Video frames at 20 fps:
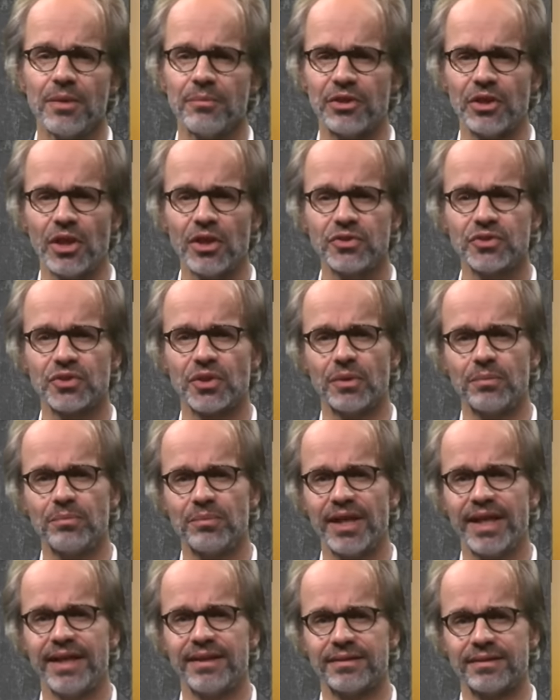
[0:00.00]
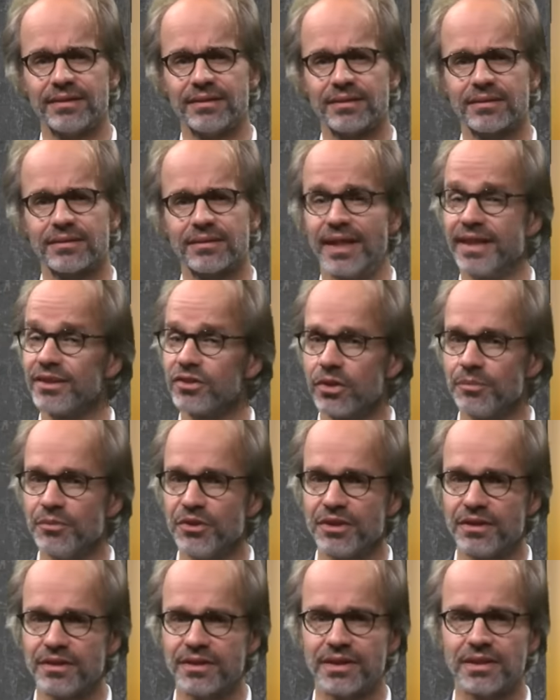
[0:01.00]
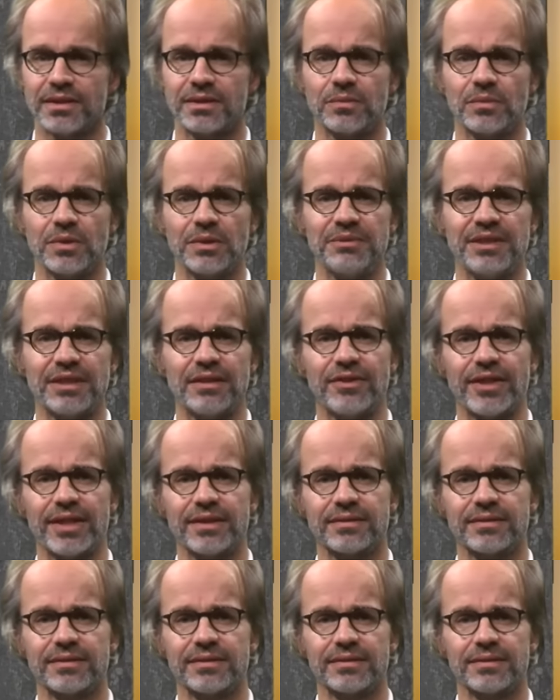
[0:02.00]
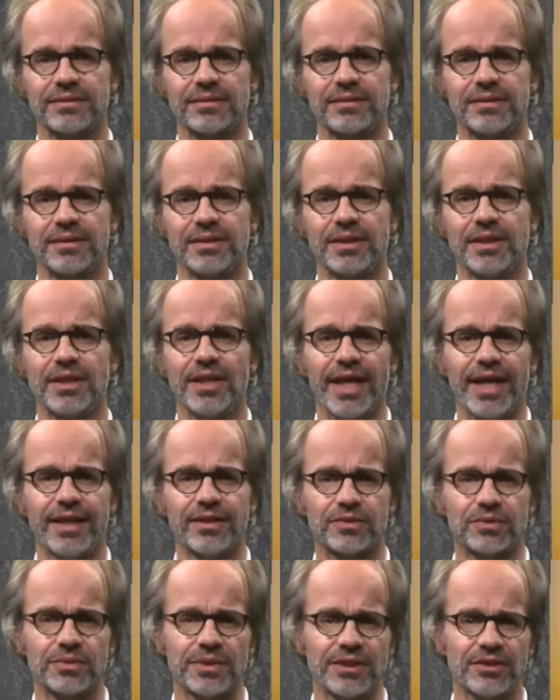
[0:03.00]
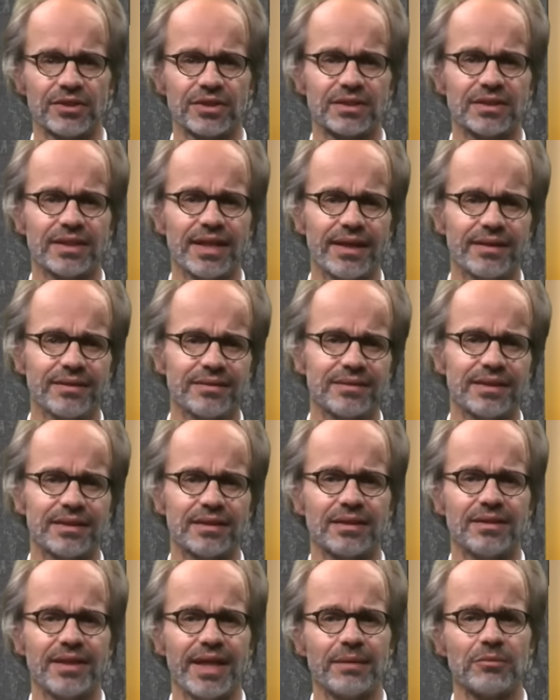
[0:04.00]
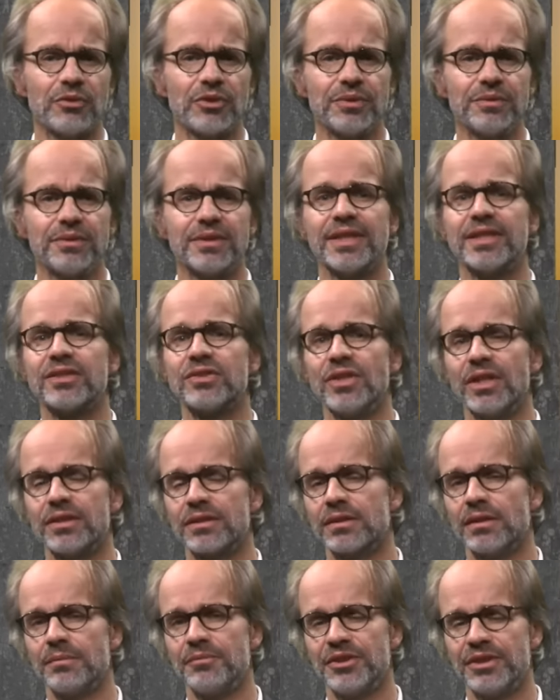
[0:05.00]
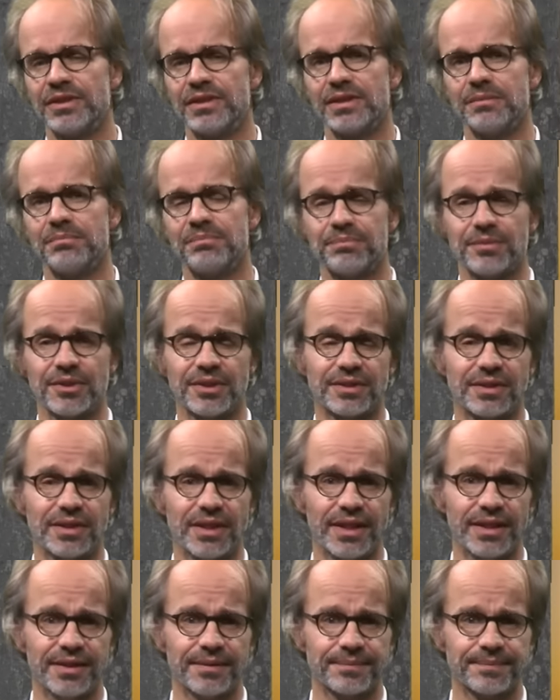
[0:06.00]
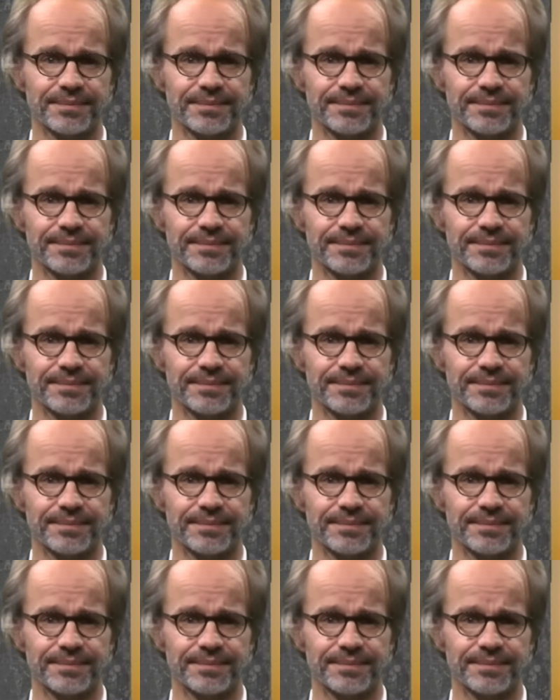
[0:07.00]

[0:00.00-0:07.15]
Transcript: But also places and communities will be addressed, and to understand that a neighborhood is not a community per se.